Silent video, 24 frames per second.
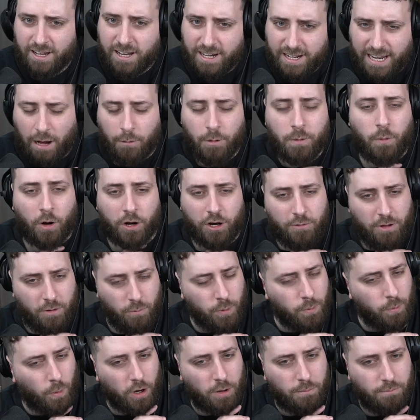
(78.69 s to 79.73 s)
Now we
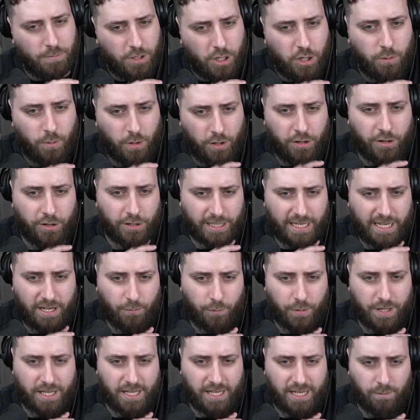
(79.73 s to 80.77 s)
want a Mew early if
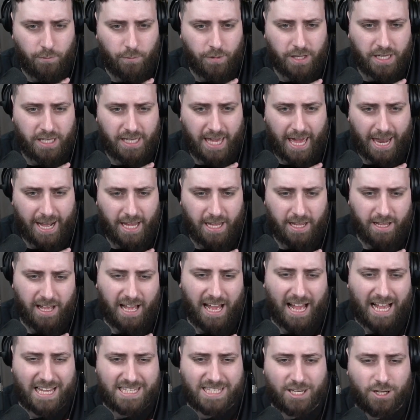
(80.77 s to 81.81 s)
we can get it.
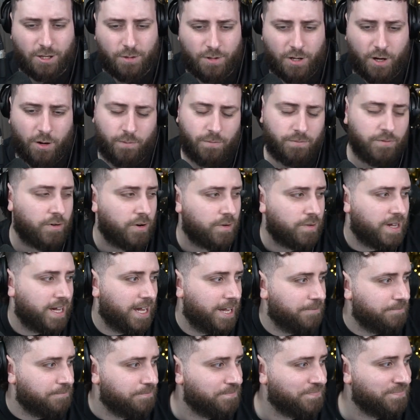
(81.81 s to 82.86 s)
Articuno,
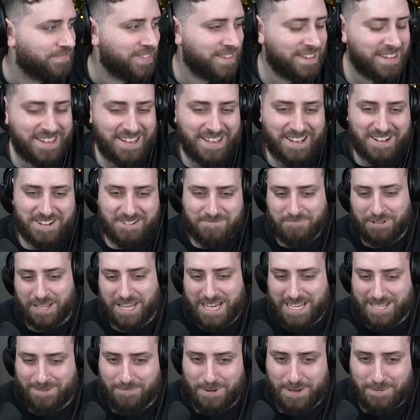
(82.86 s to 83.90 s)
okay.
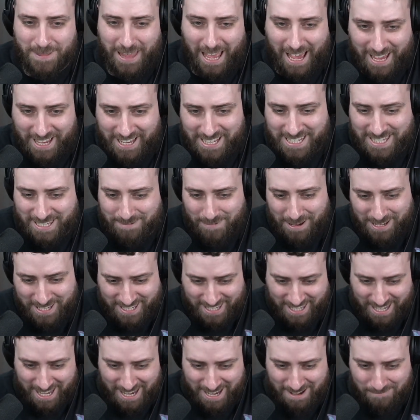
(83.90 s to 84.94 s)
Please be nice,
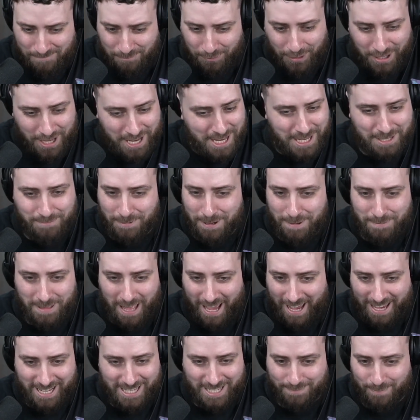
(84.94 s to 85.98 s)
Misty. Please be
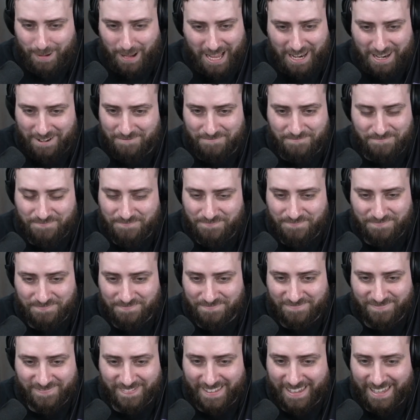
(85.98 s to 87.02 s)
nice, man.
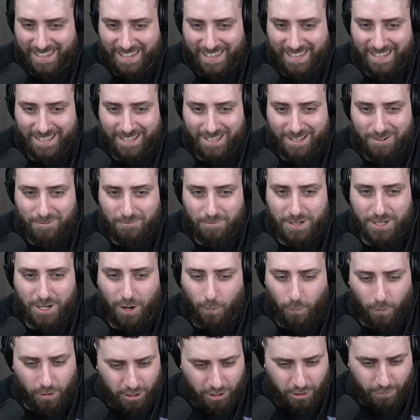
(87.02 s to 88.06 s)
We don't
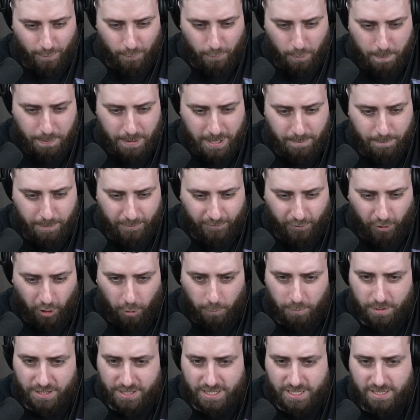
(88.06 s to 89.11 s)
want another repeat
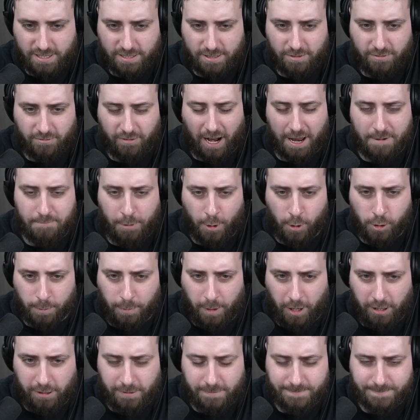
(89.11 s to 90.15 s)
performance. Right,
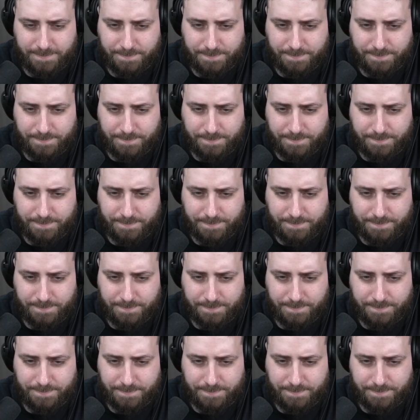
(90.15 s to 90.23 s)
Pokeball.